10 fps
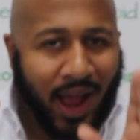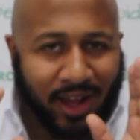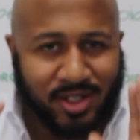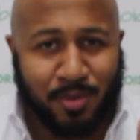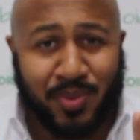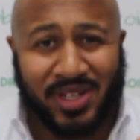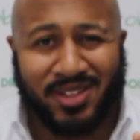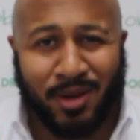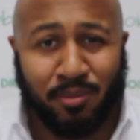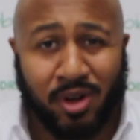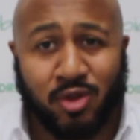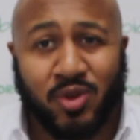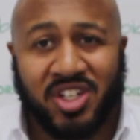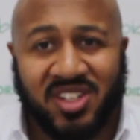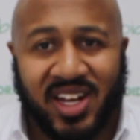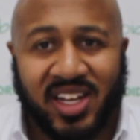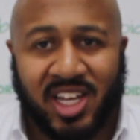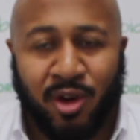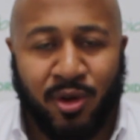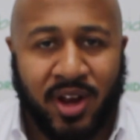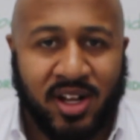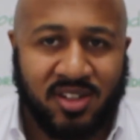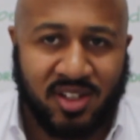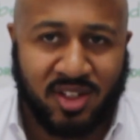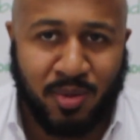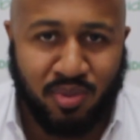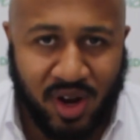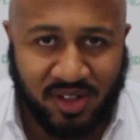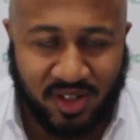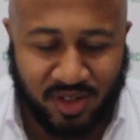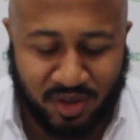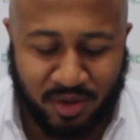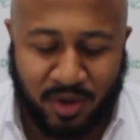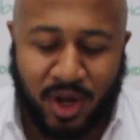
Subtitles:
as a P10 Plus, which is that Curepe 960 processor.